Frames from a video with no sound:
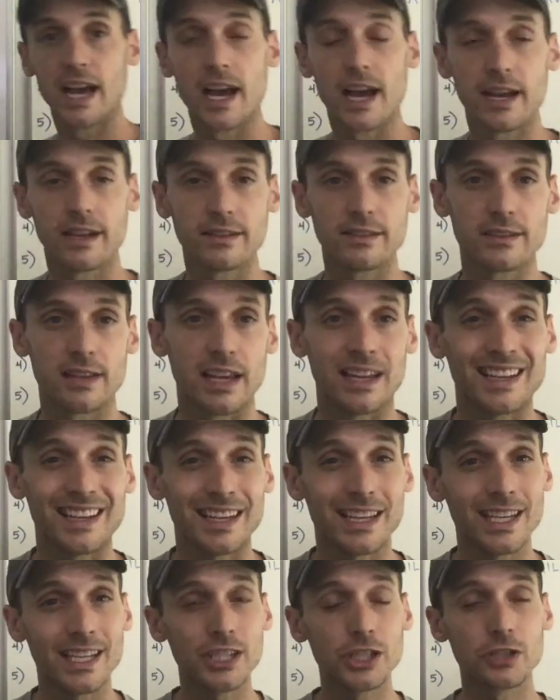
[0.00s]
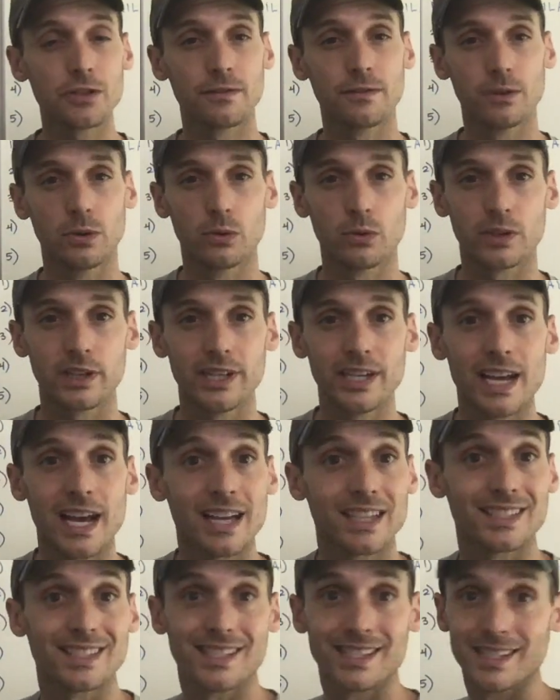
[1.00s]
has, and each fluorine
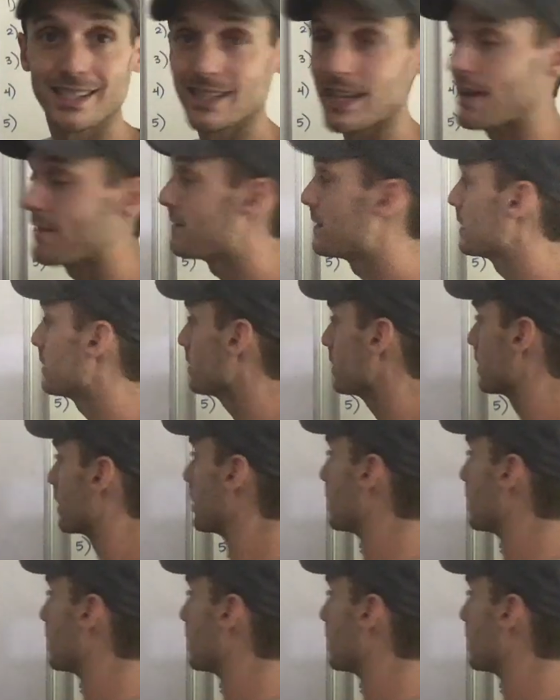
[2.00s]
has 7.